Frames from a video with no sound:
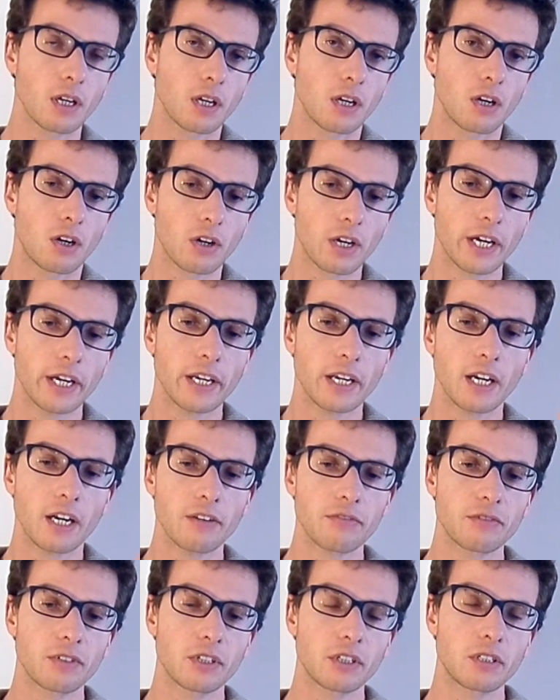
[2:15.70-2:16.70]
Okay,
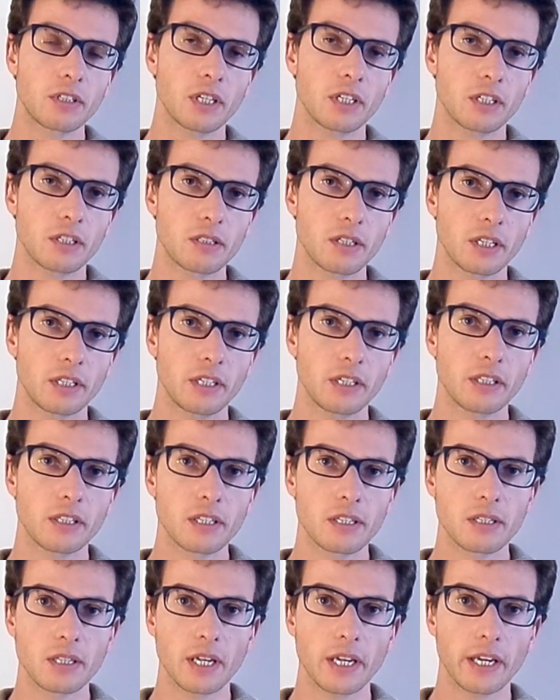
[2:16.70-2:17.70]
after setting the
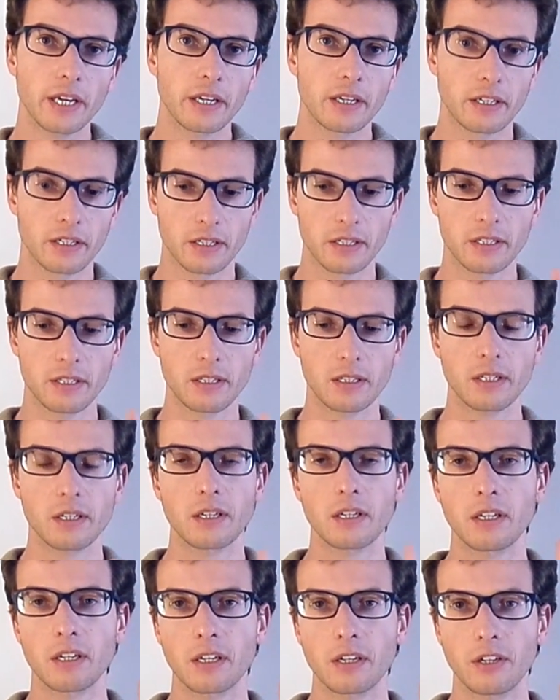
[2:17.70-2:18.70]
sag,
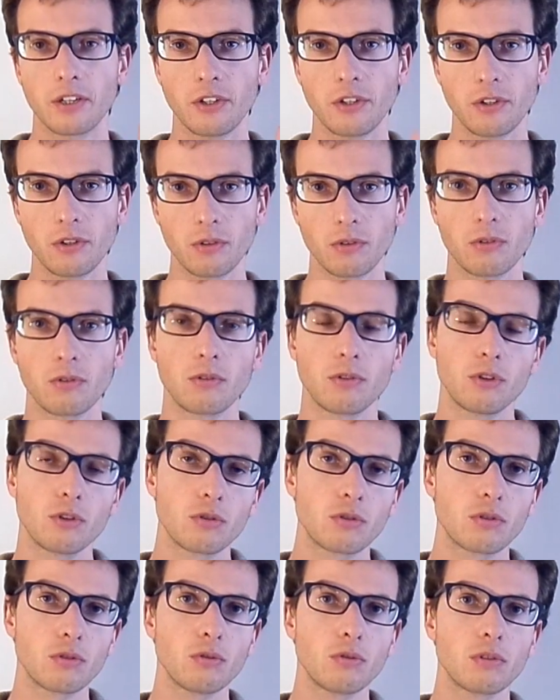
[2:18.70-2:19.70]

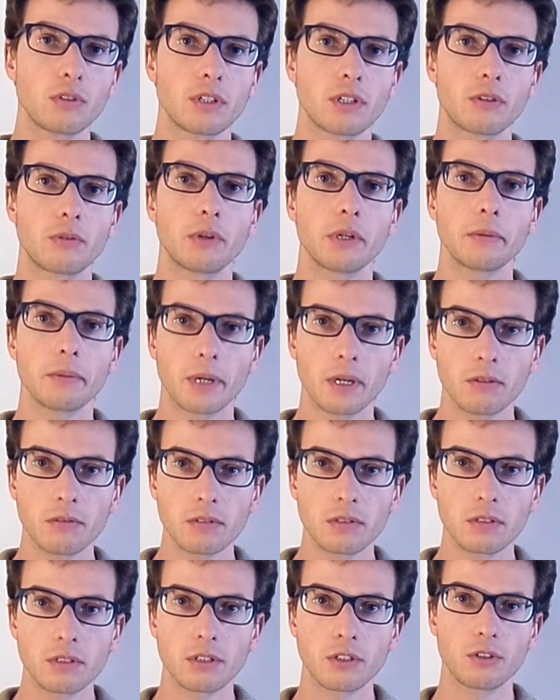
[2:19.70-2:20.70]
you tune the rebound
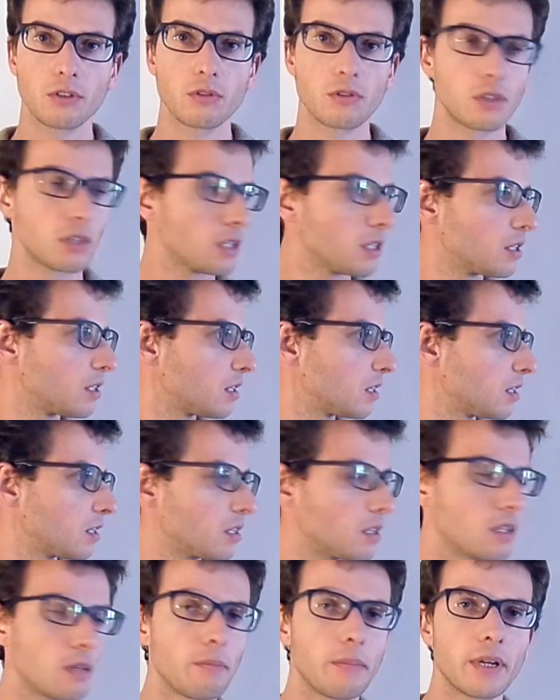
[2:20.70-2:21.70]
using
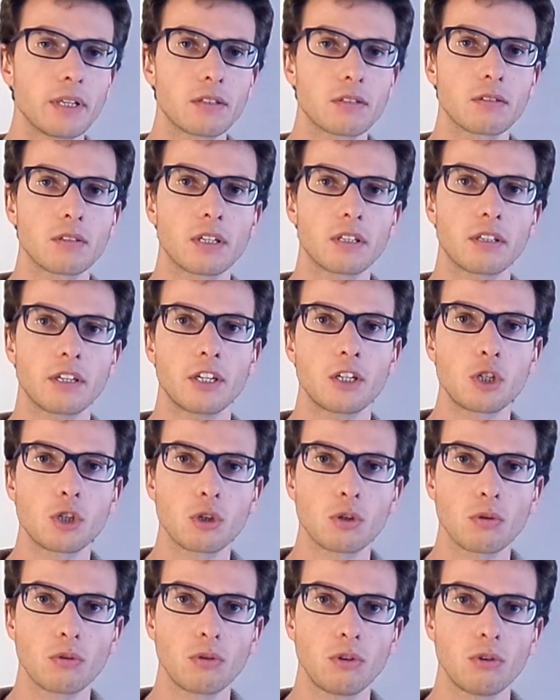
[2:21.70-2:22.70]
the method that I
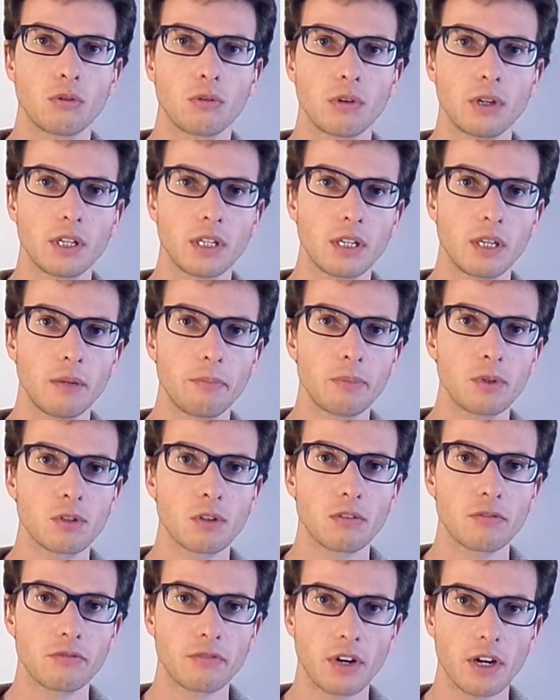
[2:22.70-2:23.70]
show you in the
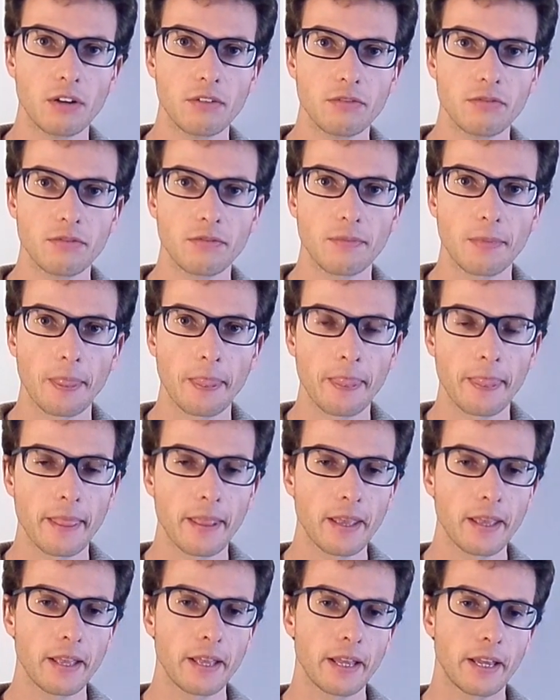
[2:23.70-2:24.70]
episode 5.
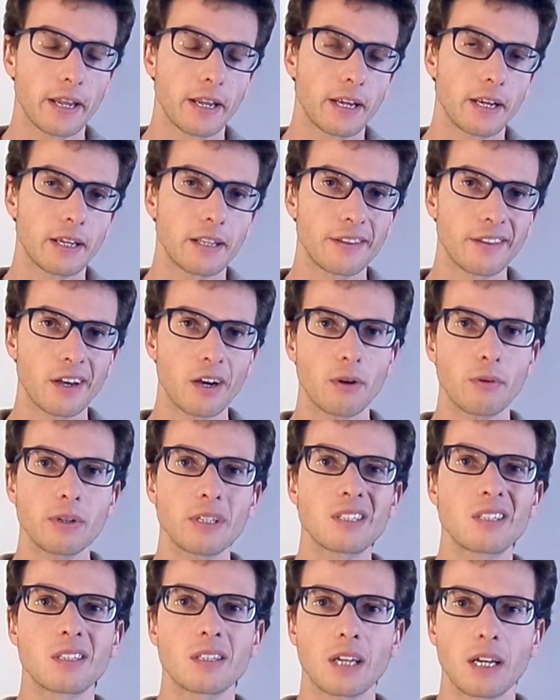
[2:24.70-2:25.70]
And now
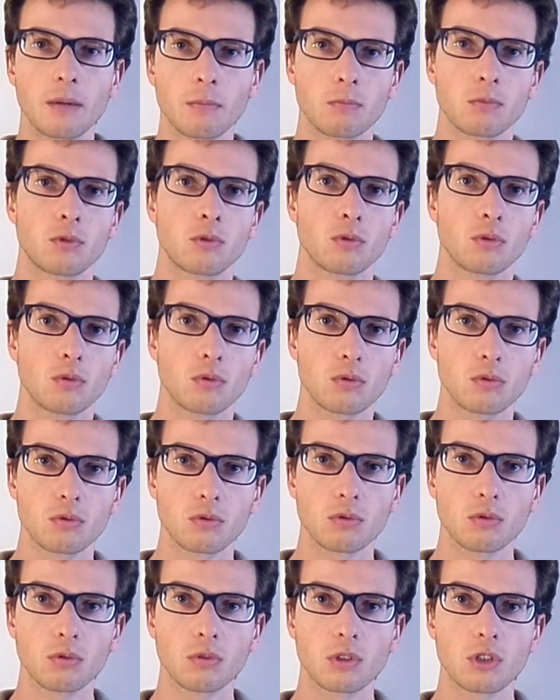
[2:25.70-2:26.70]
it's time
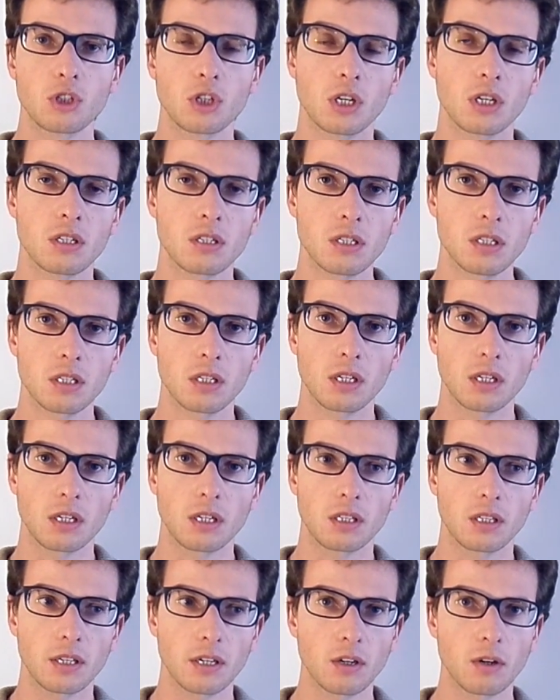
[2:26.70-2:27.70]
to adjust
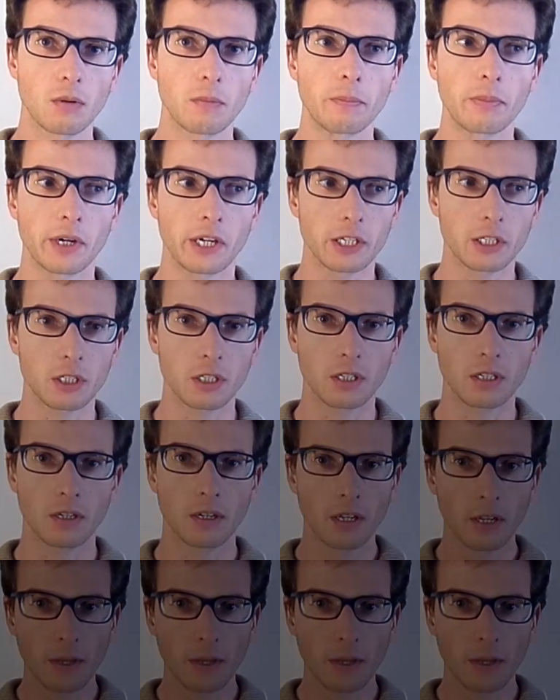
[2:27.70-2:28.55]
the compression.